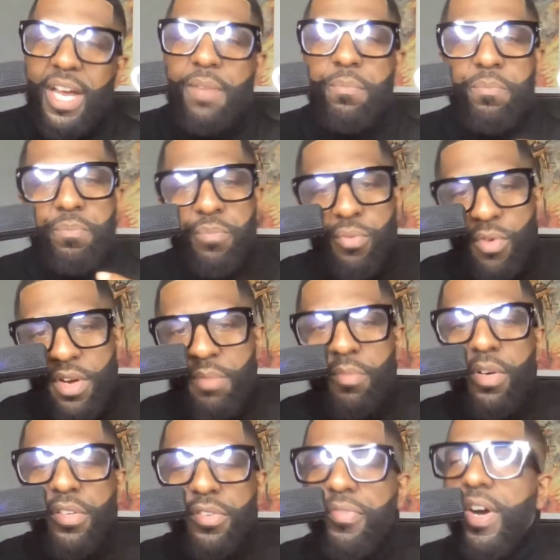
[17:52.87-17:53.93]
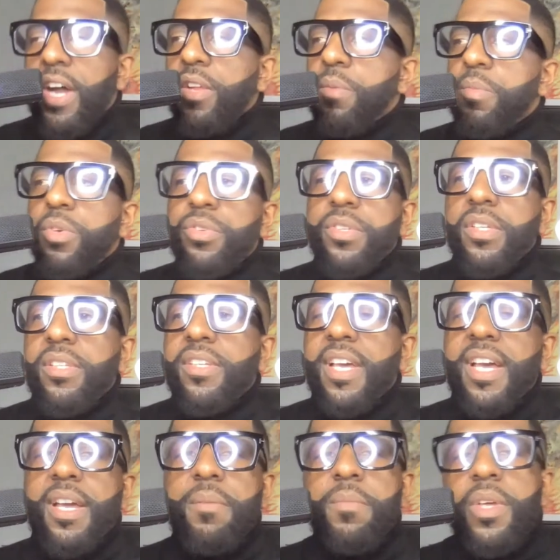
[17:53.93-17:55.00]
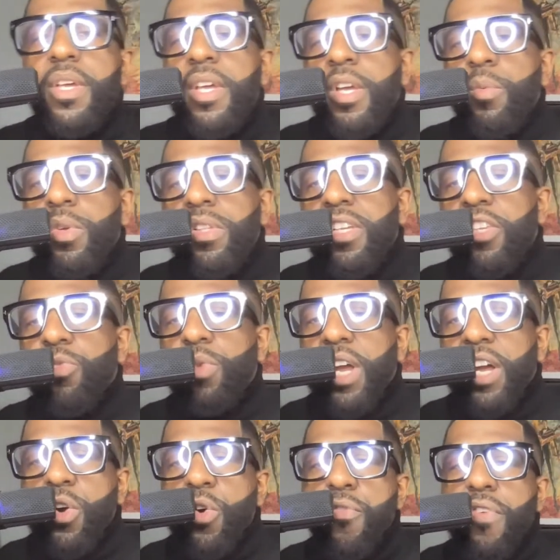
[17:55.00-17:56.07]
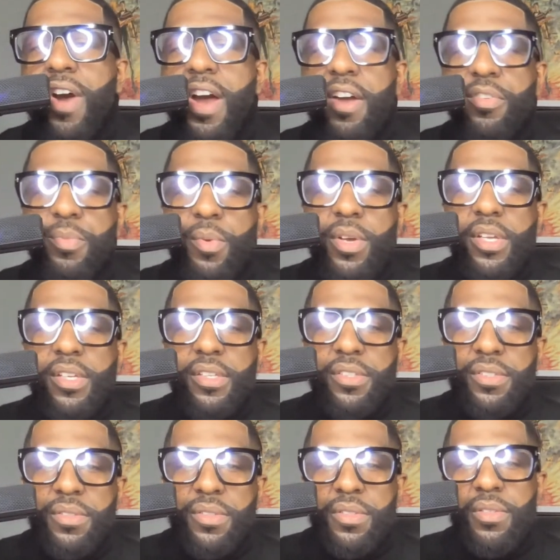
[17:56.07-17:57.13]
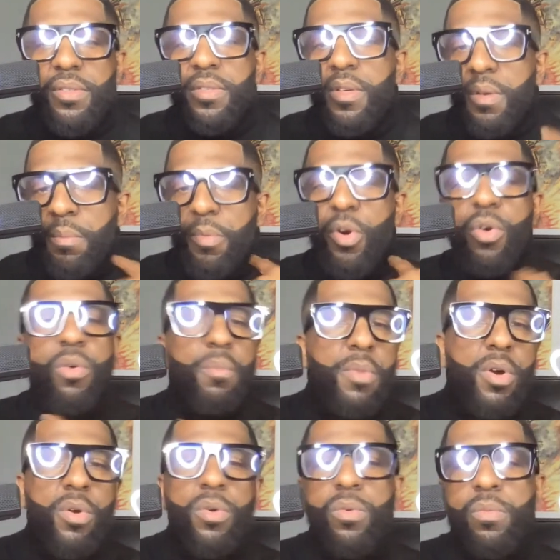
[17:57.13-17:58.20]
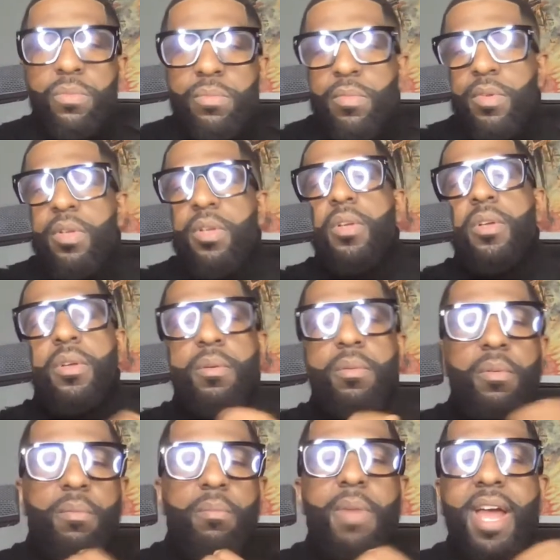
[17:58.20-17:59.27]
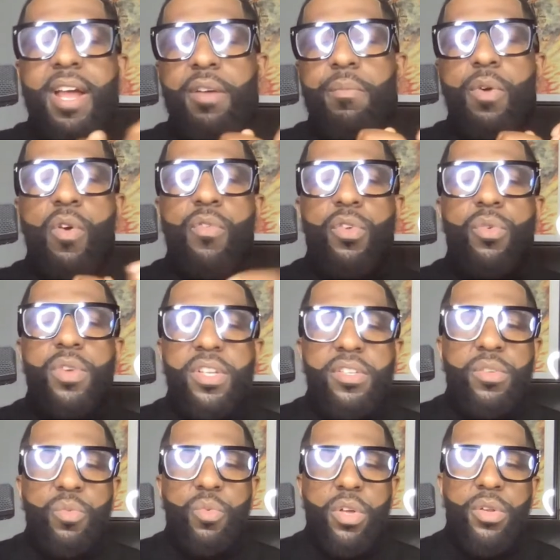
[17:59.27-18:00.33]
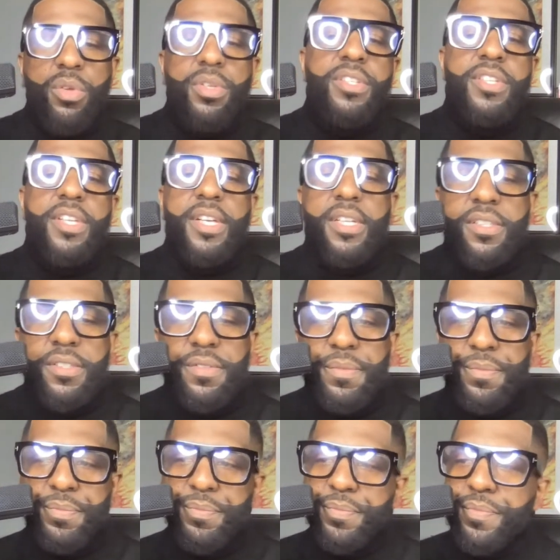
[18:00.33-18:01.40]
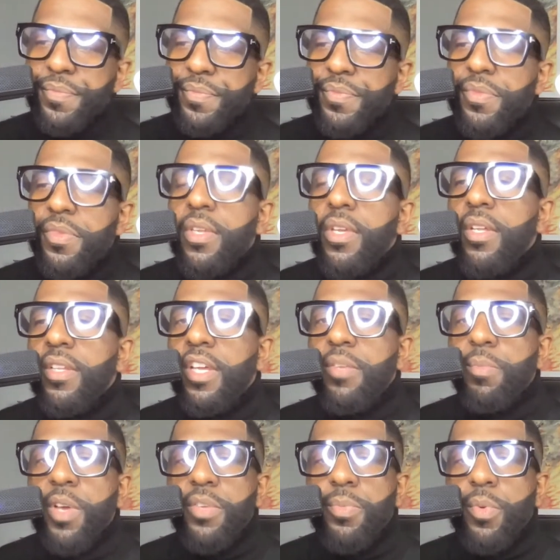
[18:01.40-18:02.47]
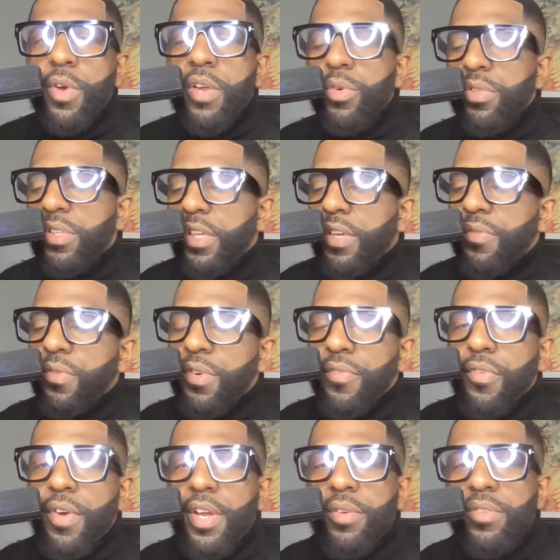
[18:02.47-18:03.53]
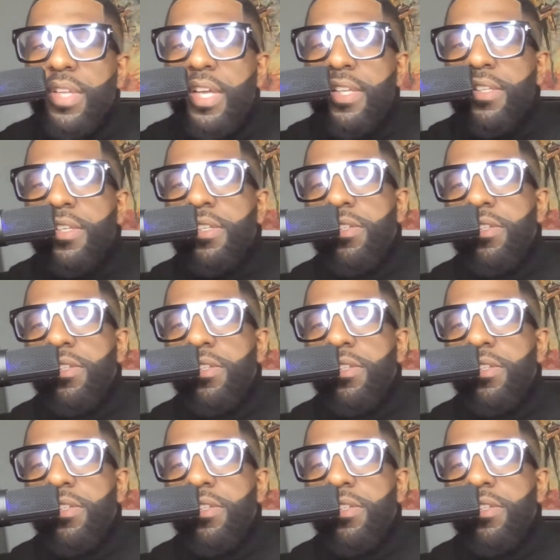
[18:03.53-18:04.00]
that I pretty much follow most of the time. With this one, I go five sprays. Boom, boom, back of both the wrists and one on the chest. That's my spray routine for a fragrance like